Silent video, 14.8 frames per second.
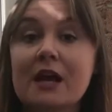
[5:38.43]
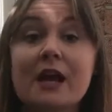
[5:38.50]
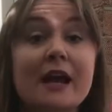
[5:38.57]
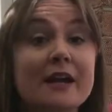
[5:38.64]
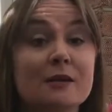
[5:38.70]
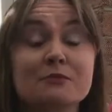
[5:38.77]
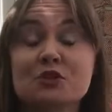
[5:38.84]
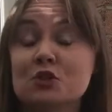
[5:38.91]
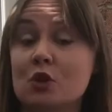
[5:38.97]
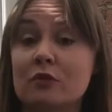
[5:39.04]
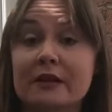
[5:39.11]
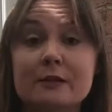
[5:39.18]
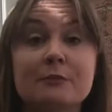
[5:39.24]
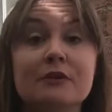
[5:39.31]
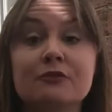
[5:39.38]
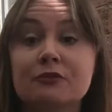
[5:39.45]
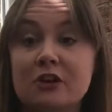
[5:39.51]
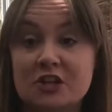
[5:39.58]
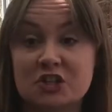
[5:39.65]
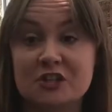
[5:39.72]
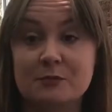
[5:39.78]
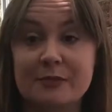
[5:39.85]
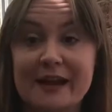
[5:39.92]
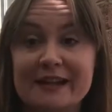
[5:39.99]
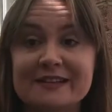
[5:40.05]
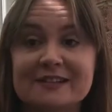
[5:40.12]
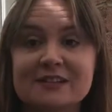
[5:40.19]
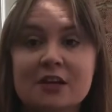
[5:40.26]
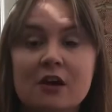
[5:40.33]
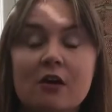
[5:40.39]
And I'm sorry, but fresh is
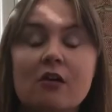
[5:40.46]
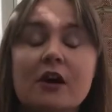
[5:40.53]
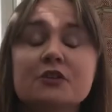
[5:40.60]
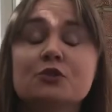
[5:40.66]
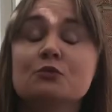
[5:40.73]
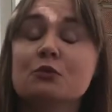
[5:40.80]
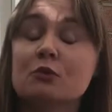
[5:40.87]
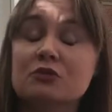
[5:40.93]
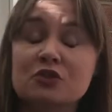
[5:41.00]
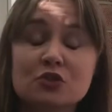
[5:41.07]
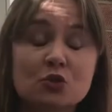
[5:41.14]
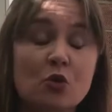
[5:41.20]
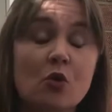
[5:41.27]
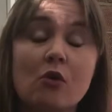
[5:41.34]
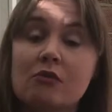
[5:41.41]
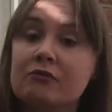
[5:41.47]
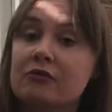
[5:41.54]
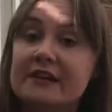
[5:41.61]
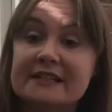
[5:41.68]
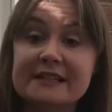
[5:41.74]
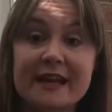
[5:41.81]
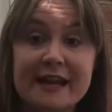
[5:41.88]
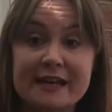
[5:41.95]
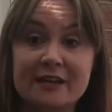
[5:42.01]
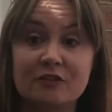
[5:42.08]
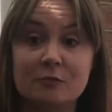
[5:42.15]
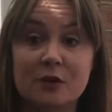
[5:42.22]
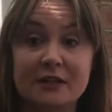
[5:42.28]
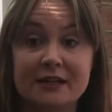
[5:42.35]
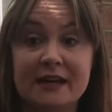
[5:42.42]
best. I do not store or freeze any of
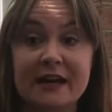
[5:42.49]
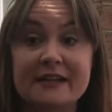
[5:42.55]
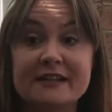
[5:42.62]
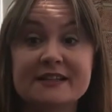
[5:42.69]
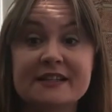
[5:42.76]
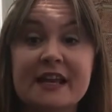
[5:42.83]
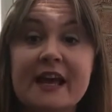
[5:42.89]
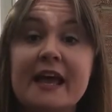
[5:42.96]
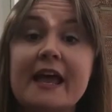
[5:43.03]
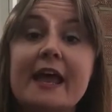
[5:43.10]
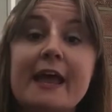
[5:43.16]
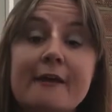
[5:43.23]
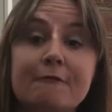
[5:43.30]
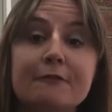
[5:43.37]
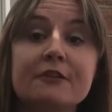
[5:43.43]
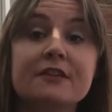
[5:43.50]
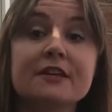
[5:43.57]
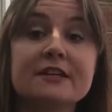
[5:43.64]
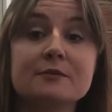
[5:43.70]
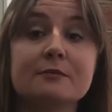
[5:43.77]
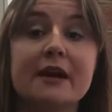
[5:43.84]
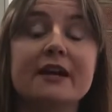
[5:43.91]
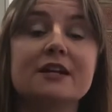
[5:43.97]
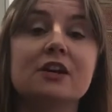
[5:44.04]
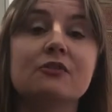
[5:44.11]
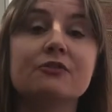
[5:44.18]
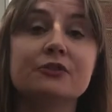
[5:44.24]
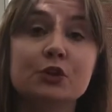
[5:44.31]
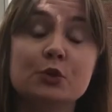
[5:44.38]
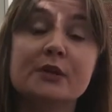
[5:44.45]
my cakes. Everything is made a
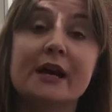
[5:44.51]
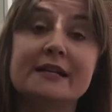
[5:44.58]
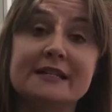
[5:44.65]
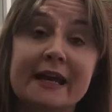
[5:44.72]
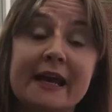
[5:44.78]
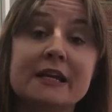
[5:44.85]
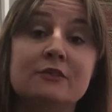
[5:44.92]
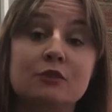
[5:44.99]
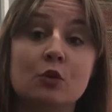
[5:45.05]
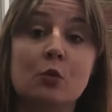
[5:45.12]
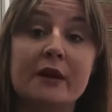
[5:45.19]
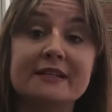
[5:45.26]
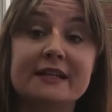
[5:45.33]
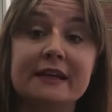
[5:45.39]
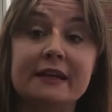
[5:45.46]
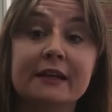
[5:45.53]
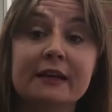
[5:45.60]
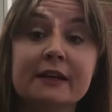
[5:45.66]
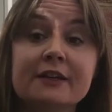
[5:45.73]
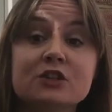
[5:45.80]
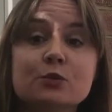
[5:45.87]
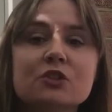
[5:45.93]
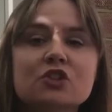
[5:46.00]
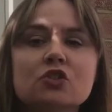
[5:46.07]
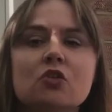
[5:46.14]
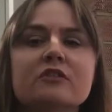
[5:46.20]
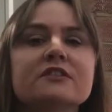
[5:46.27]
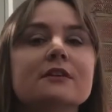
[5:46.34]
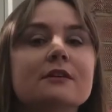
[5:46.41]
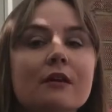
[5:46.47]
few days ahead of your wedding to ensure
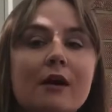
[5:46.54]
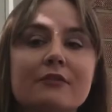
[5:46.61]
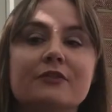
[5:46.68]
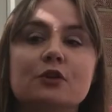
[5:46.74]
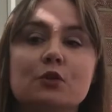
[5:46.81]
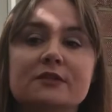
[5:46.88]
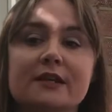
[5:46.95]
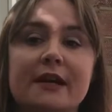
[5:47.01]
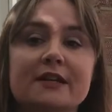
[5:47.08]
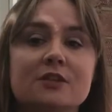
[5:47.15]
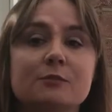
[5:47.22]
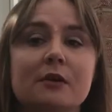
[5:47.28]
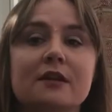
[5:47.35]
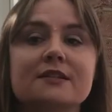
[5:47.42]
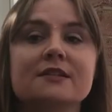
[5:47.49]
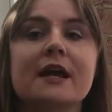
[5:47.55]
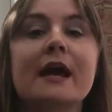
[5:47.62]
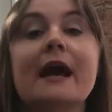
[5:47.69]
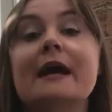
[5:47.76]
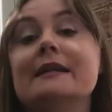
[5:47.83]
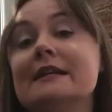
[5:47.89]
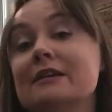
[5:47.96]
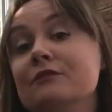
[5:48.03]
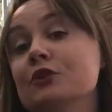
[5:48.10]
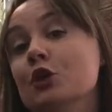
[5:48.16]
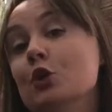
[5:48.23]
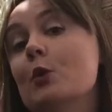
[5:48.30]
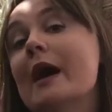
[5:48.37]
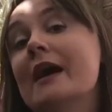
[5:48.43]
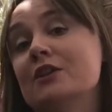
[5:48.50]
a delight for your taste buds and leave
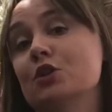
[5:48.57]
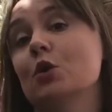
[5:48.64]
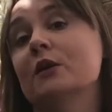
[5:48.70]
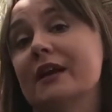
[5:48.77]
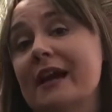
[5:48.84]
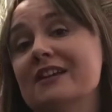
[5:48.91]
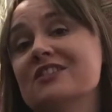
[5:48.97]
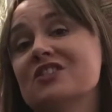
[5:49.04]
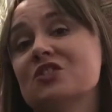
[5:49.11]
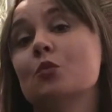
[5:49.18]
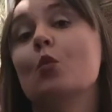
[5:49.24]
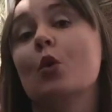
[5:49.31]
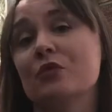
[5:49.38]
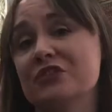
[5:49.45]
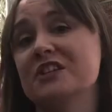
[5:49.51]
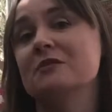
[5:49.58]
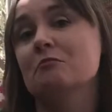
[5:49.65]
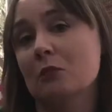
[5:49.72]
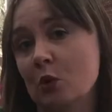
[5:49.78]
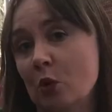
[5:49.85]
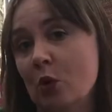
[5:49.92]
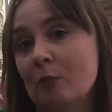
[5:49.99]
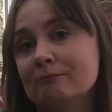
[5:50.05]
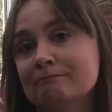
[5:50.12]
you and your guests wanting more.